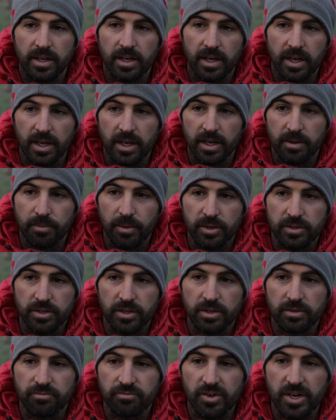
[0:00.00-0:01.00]
because I
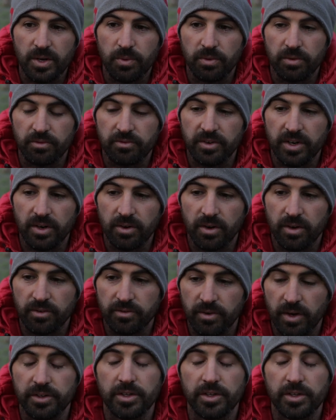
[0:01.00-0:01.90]
don't really want to veer off.